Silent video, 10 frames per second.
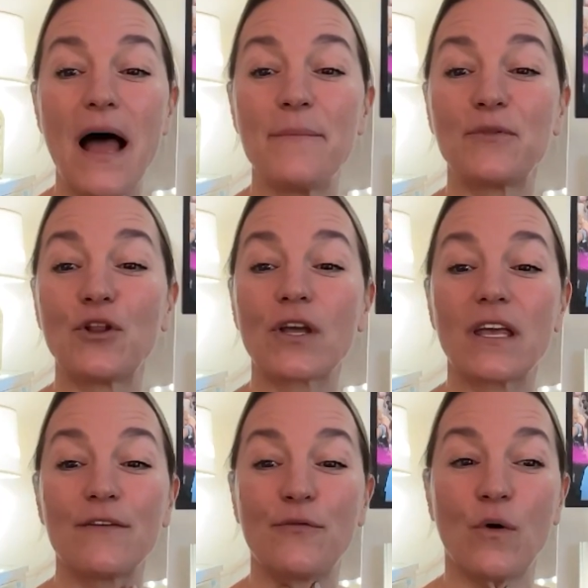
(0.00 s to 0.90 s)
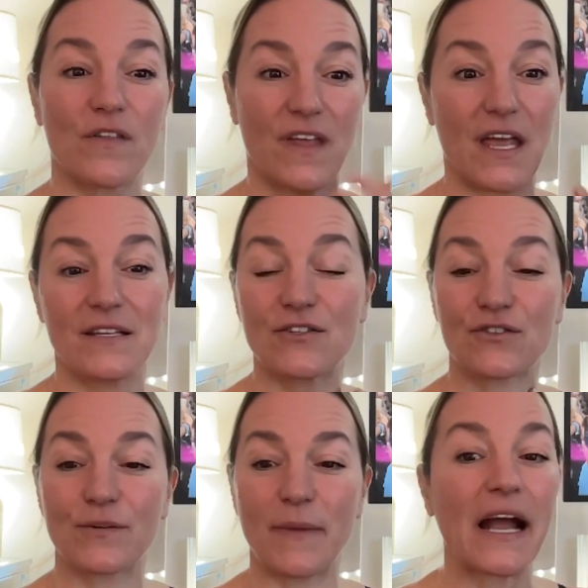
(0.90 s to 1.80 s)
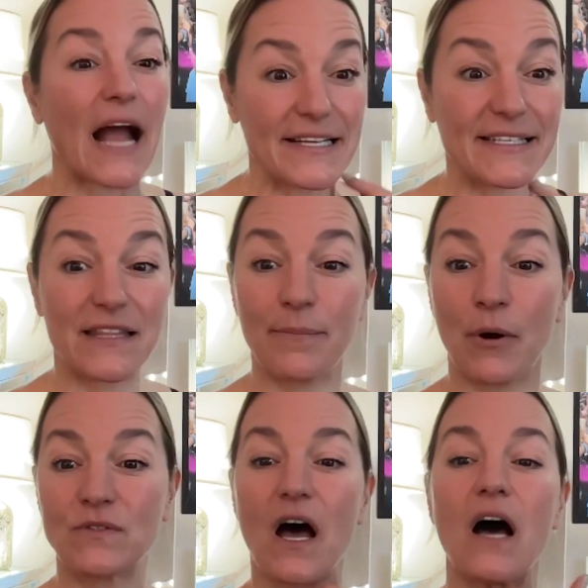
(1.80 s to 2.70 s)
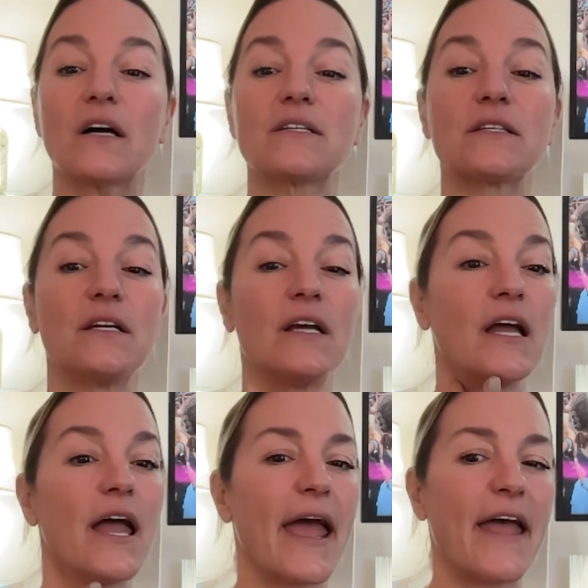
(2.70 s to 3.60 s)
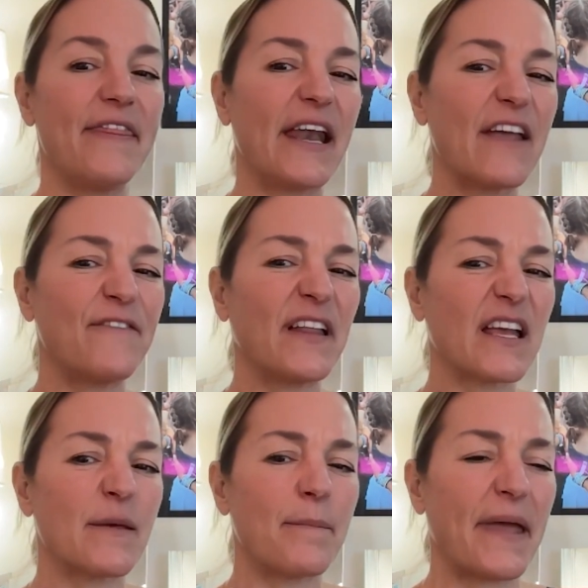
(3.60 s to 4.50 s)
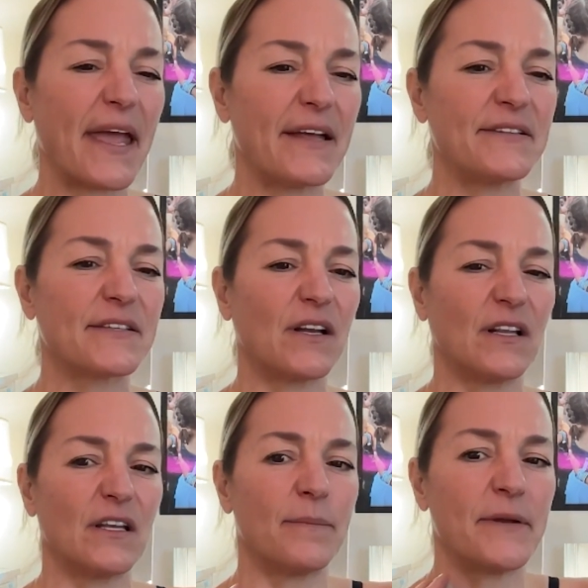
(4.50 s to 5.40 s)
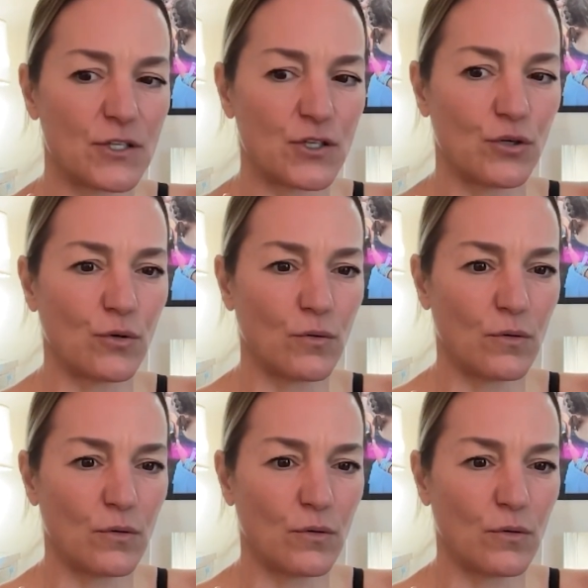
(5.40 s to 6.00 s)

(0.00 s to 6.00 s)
looking for the answers to my neck. I did the Botox, and then I feel like the bands got a little bit too